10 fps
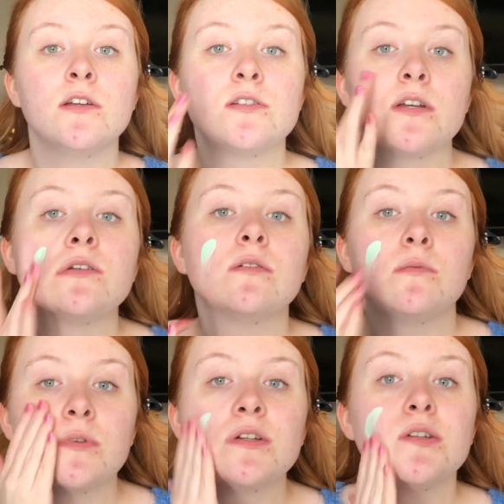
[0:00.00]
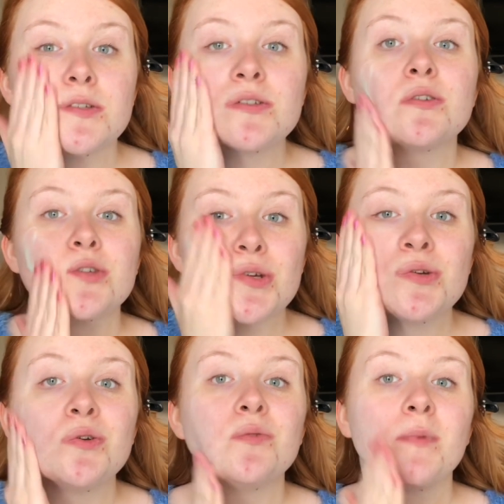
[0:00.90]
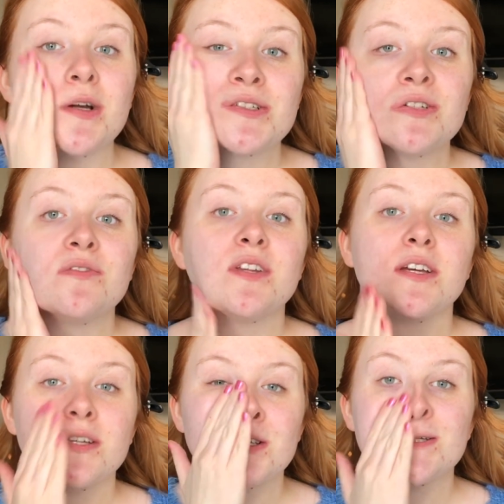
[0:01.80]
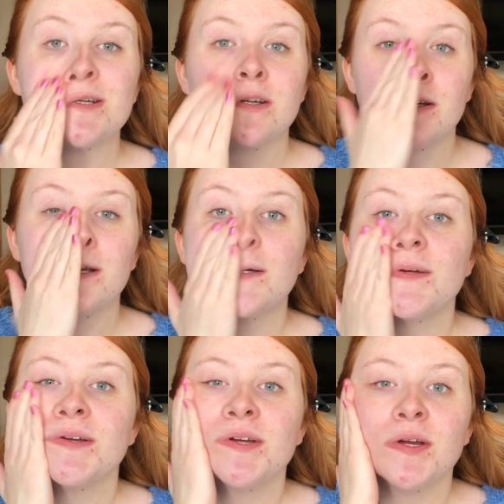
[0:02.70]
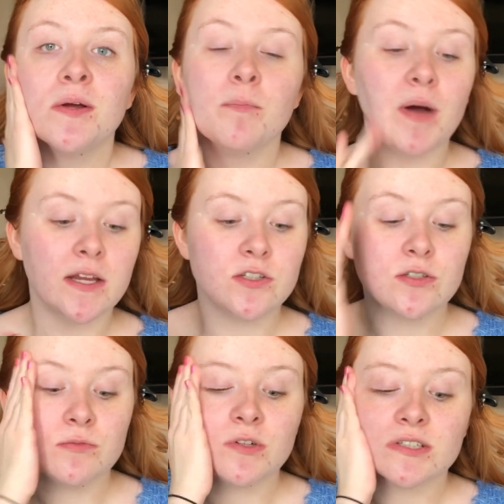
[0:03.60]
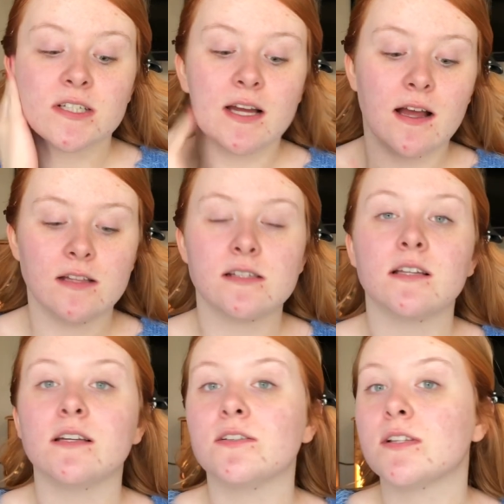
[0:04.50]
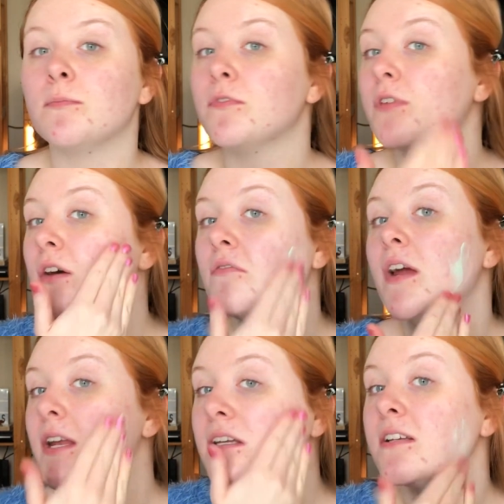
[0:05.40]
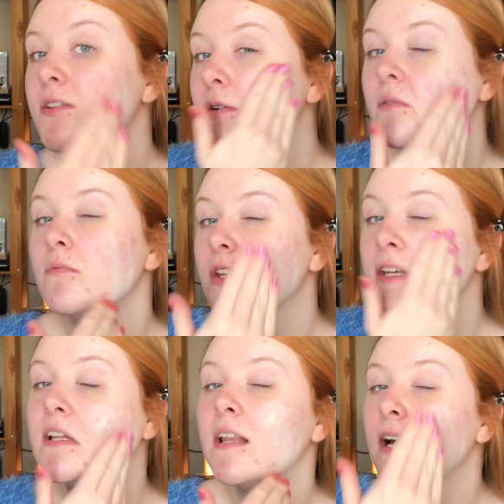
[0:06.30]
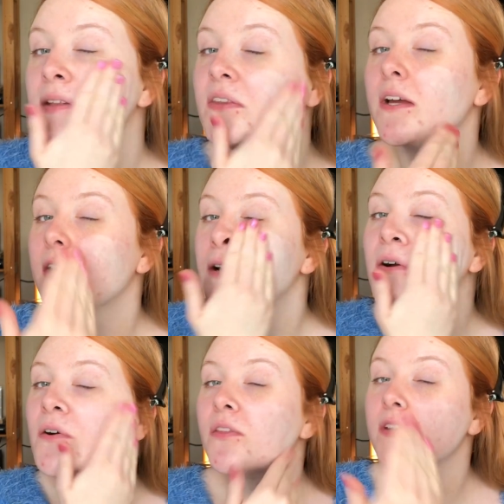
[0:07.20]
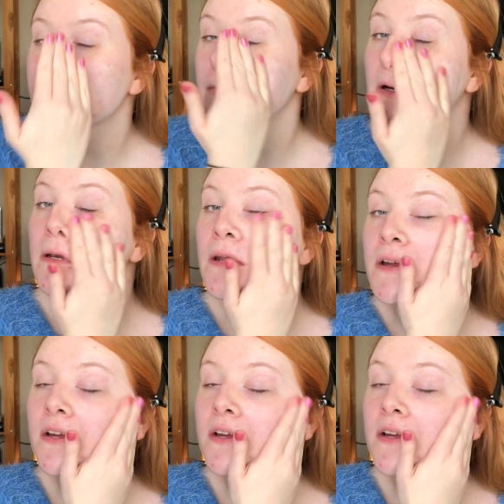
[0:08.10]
so I don't want to use too much of this. But I do want to cancel out some of that redness, so I'm really glad that I got this one.